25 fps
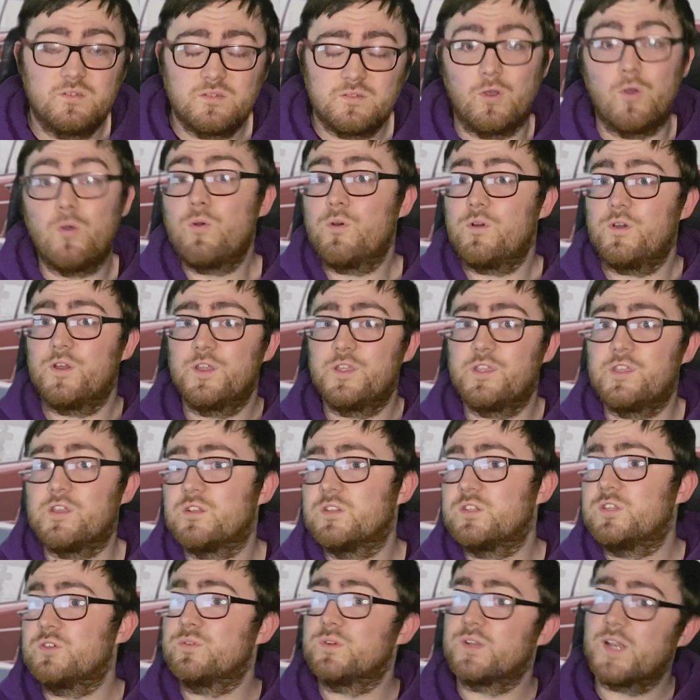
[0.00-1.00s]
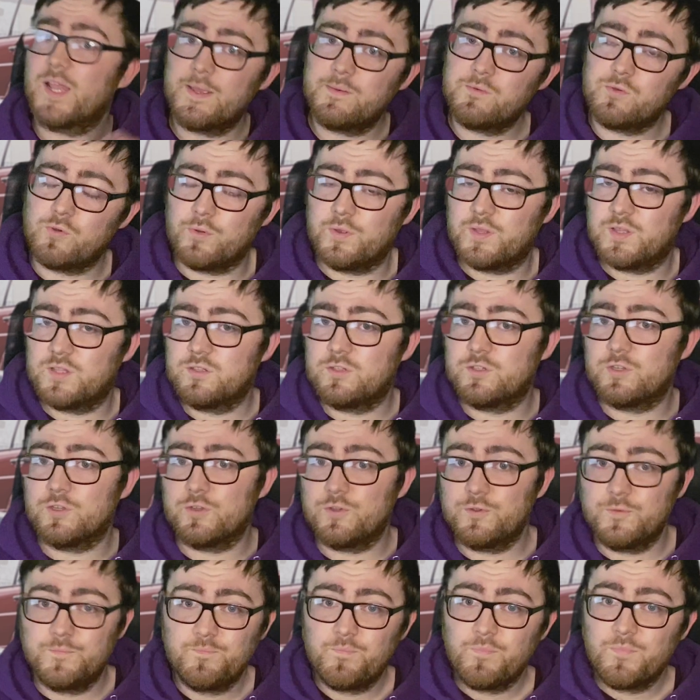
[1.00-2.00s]
Or you can do what I'm going to
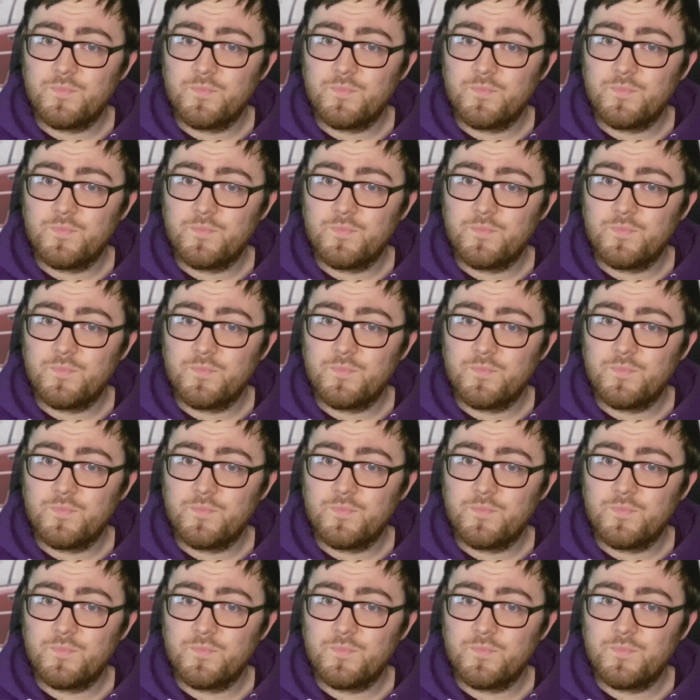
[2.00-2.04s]
do,